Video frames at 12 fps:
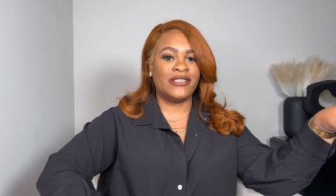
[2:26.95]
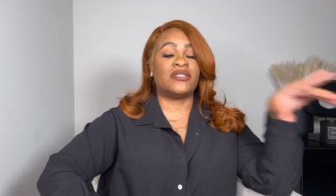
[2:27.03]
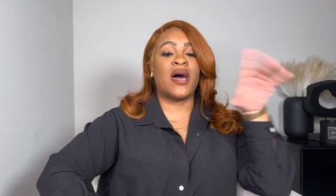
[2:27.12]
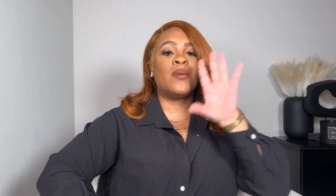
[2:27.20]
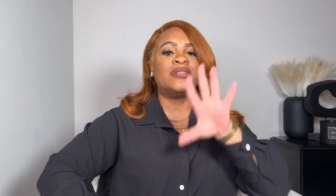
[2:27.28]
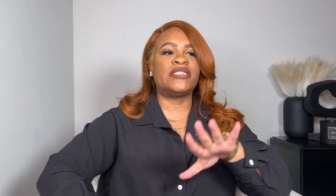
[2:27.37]
So
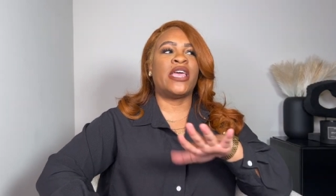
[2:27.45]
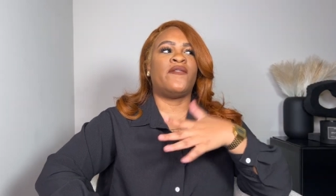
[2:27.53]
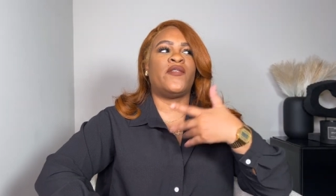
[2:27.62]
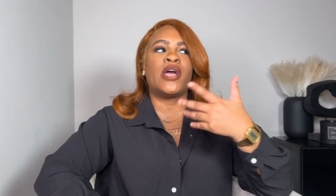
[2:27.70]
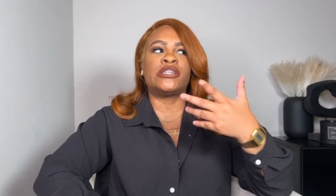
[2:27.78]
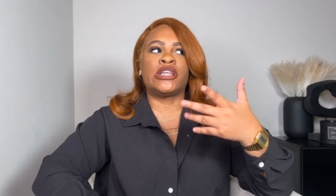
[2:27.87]
I would say if
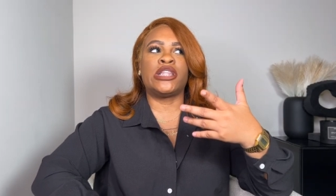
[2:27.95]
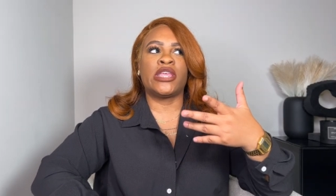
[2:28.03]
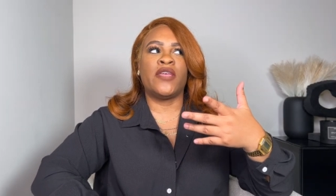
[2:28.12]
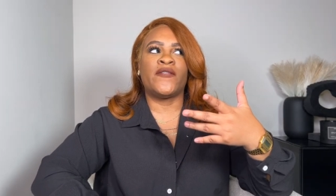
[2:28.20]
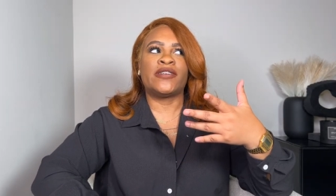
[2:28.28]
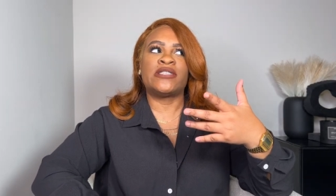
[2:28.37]
you guys are
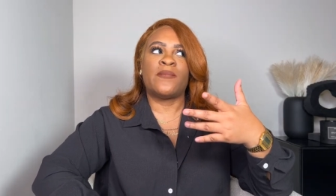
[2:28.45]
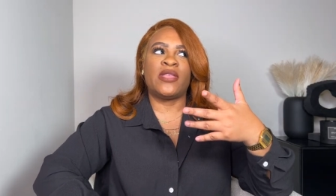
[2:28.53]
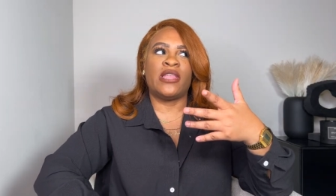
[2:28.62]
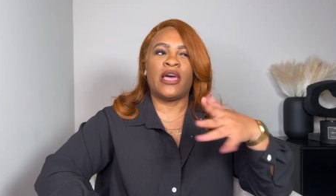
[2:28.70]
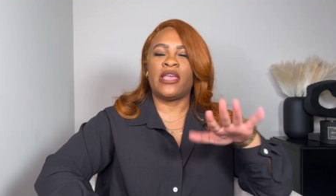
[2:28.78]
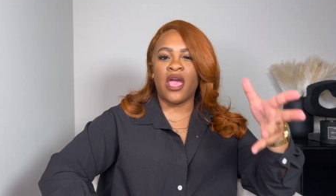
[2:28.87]
looking for
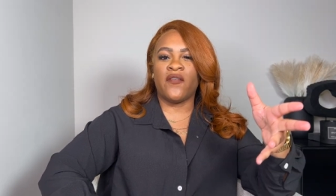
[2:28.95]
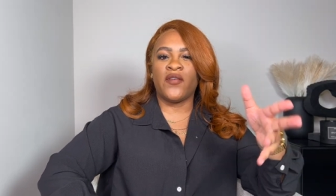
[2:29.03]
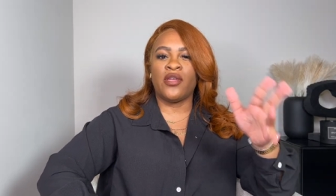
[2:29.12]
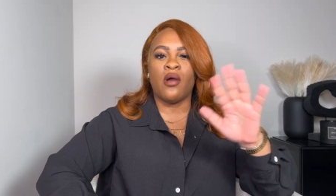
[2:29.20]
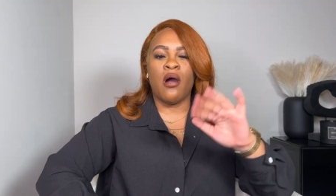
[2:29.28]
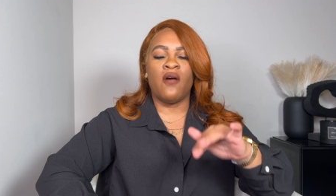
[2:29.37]
something like
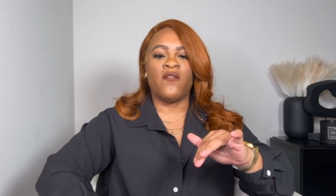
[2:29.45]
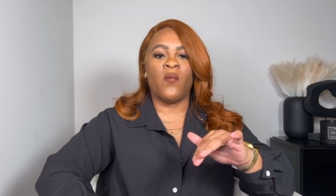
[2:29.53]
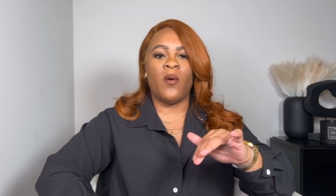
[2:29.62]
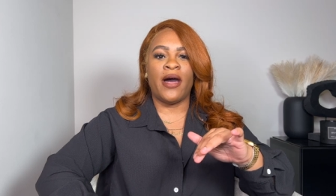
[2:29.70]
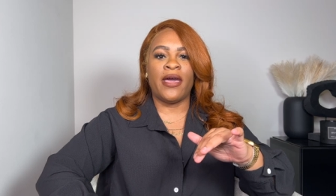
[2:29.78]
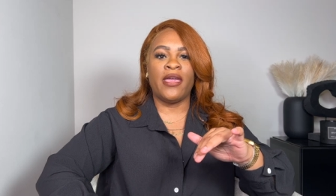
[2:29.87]
ivory or
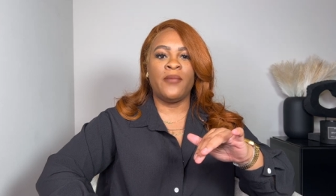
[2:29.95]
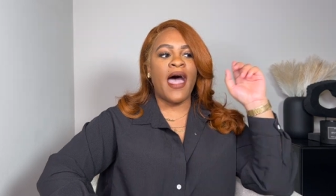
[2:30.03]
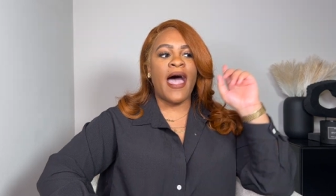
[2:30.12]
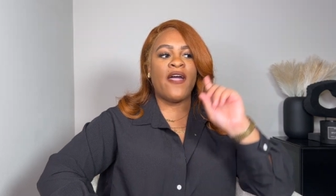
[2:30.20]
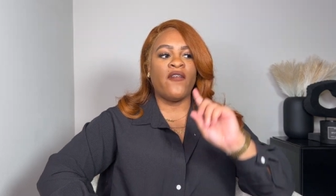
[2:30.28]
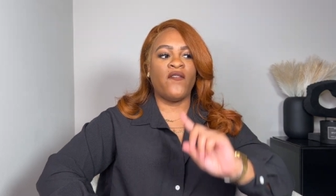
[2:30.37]
off-white,
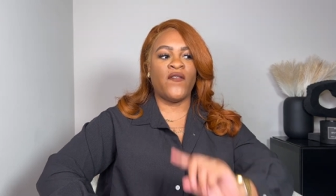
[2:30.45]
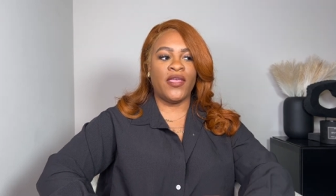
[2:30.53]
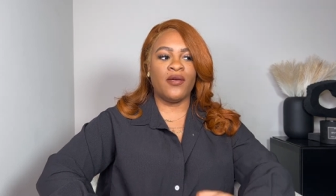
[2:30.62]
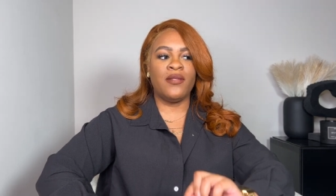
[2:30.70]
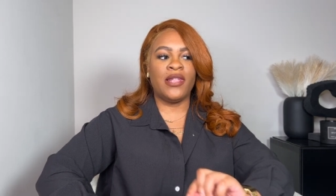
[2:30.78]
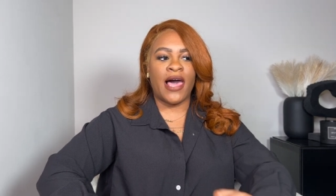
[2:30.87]
I
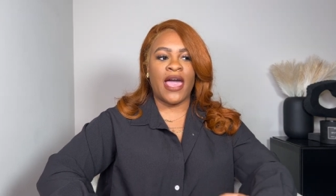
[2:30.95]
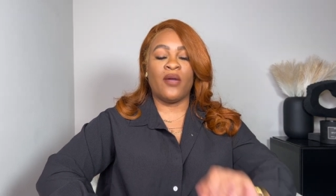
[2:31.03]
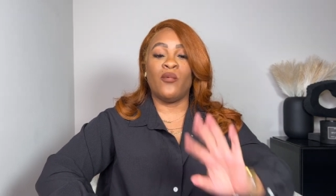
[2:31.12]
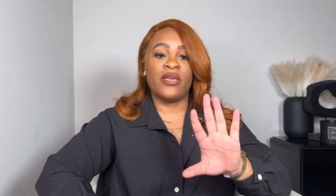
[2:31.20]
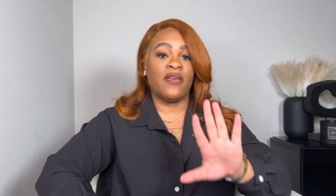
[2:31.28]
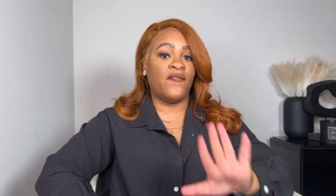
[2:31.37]
feel like
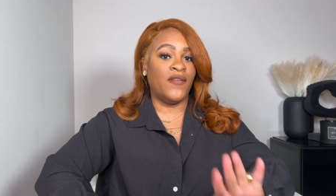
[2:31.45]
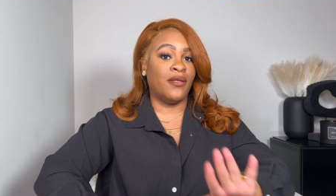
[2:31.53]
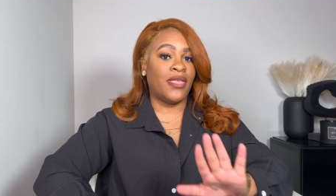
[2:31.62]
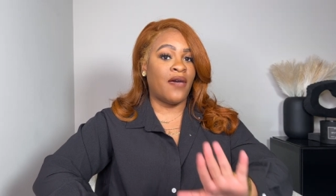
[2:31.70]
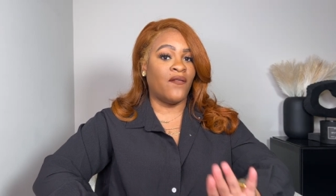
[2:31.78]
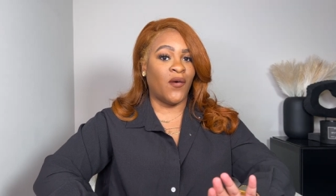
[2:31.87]
what could fill
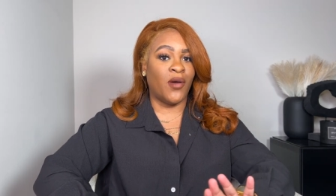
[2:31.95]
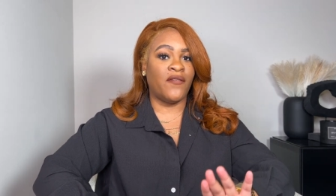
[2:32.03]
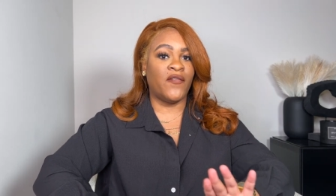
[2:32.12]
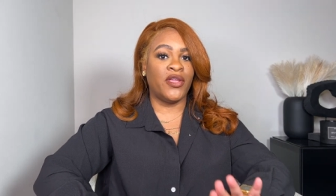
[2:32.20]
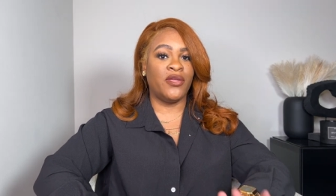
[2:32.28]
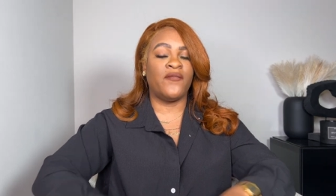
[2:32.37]
that void
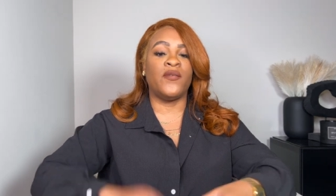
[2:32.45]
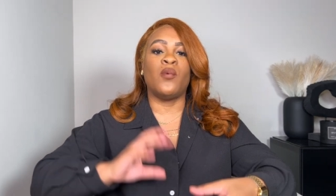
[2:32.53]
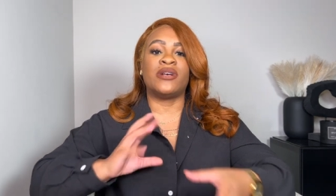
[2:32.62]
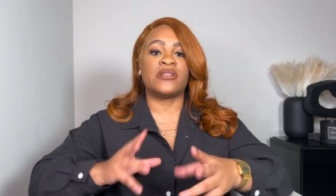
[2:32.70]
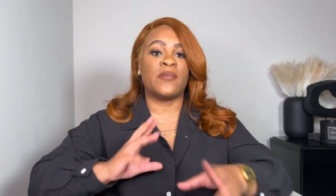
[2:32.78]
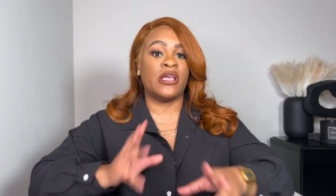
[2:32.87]
for you if you
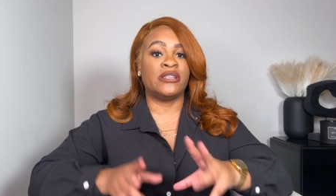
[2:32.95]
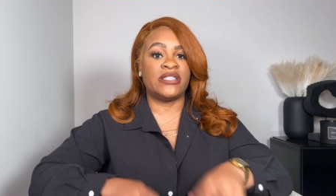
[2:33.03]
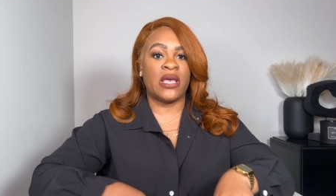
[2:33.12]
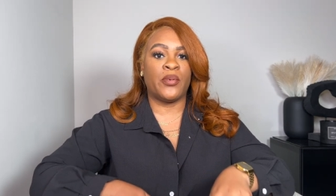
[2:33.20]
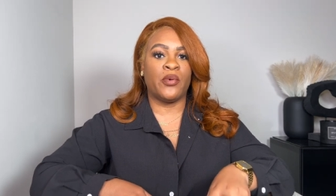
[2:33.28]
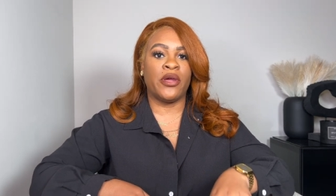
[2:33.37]
want something
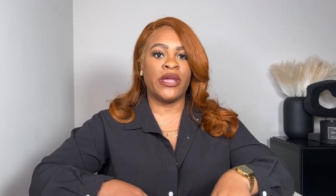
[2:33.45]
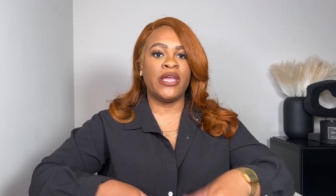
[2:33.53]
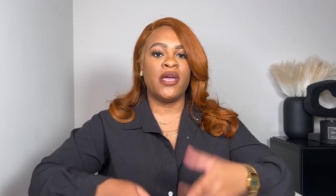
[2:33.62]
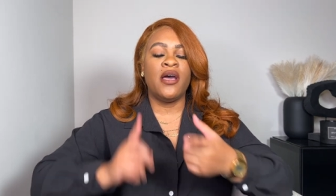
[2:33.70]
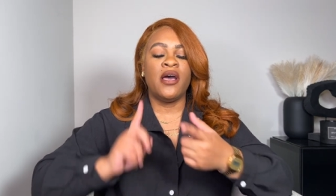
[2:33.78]
contemporary,